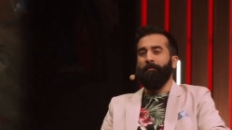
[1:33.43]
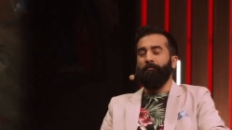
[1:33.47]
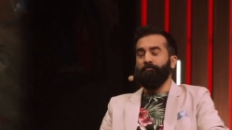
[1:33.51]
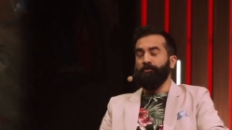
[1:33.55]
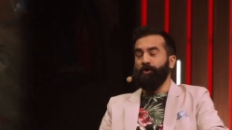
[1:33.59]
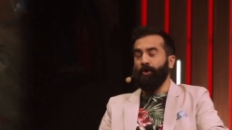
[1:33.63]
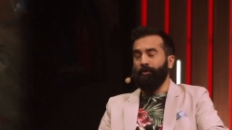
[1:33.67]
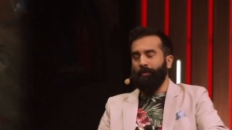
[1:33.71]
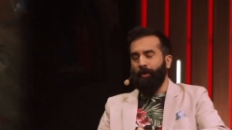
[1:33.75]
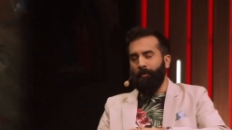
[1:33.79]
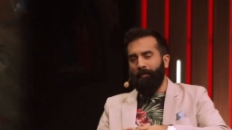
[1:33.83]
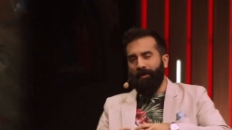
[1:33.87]

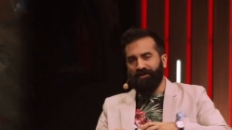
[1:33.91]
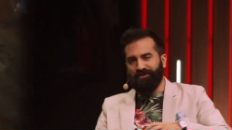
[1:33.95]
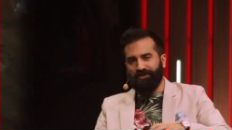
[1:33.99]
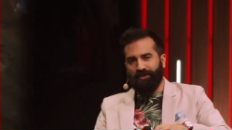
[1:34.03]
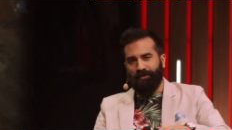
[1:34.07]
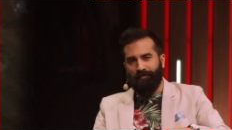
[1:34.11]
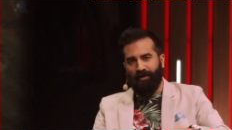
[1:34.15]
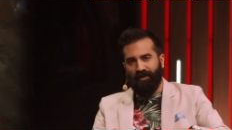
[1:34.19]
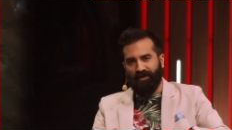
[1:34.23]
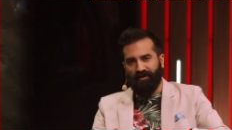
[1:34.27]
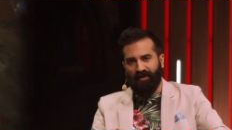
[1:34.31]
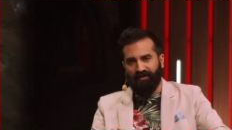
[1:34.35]
your
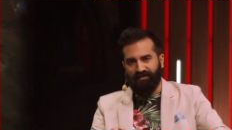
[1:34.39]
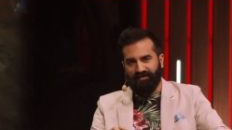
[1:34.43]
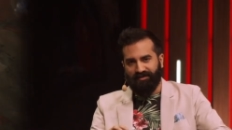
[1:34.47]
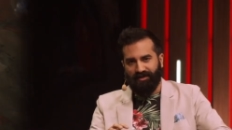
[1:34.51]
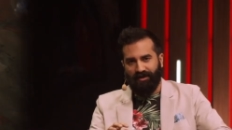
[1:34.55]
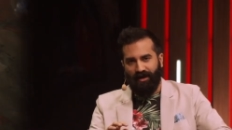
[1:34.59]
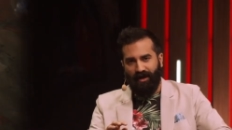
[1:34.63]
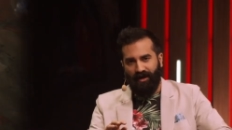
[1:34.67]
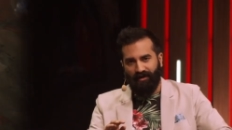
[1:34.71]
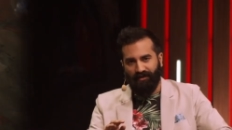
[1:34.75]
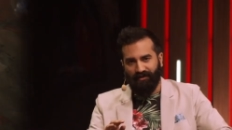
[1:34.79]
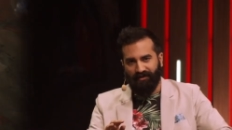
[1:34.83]
momentum against
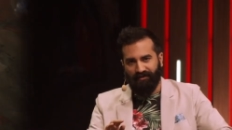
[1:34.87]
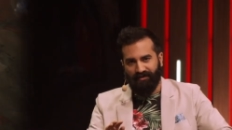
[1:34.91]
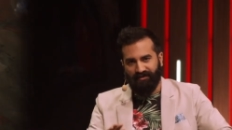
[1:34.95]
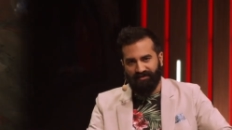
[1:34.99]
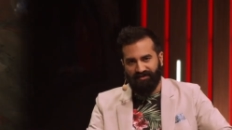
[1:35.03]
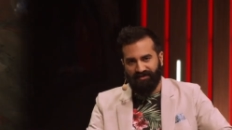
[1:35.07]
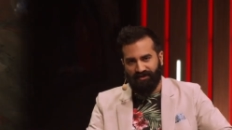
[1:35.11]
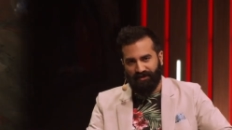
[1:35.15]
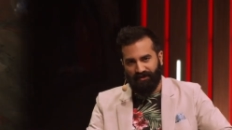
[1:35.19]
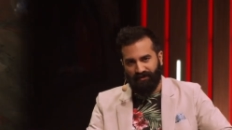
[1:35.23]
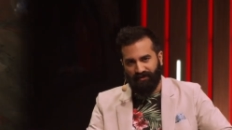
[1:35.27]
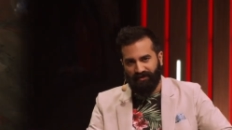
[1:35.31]
Talon in this
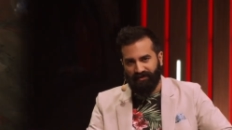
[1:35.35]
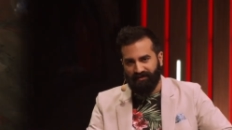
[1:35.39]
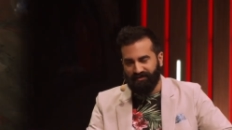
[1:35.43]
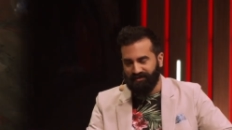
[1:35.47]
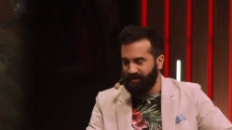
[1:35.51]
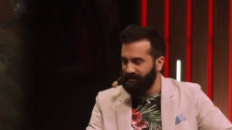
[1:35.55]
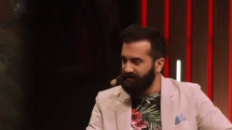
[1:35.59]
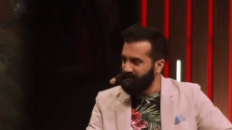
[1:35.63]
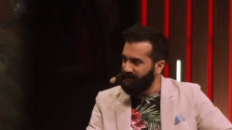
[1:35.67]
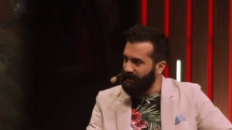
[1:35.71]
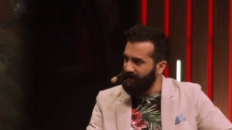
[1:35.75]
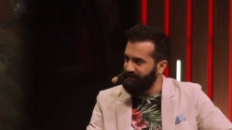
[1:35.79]
series.
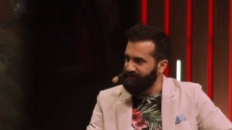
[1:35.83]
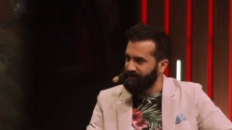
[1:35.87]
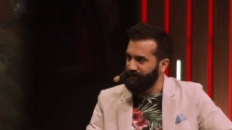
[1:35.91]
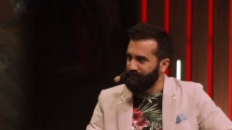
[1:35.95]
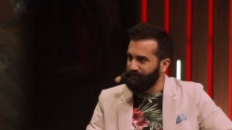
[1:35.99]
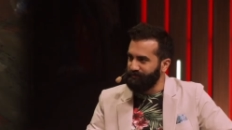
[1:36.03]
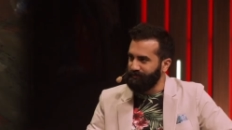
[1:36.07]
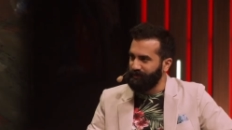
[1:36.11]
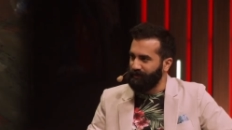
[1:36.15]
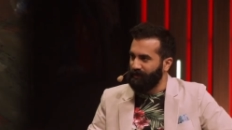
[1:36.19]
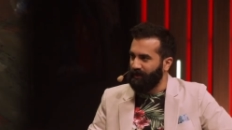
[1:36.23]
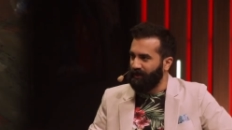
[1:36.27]

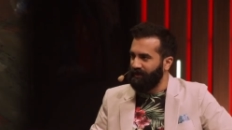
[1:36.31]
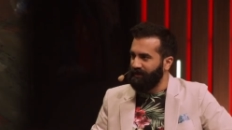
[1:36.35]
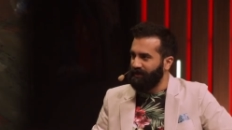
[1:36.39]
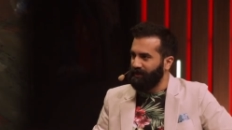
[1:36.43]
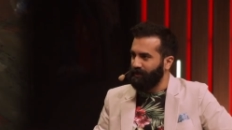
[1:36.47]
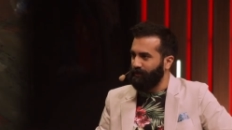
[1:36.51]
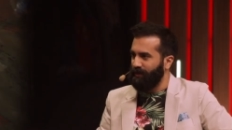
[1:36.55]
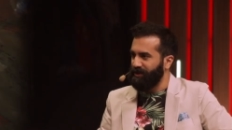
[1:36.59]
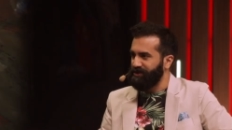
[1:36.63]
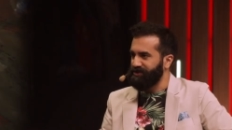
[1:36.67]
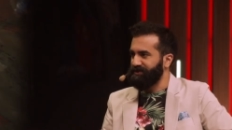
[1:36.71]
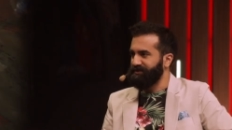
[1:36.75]
Kazum, you got any
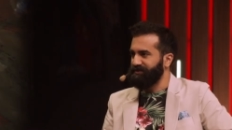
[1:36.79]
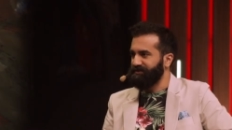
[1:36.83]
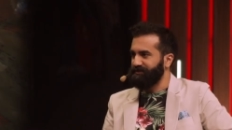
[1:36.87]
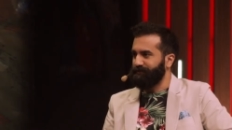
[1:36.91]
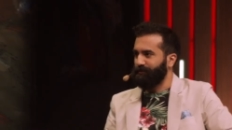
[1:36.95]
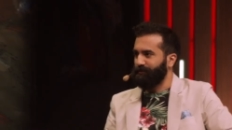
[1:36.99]
questions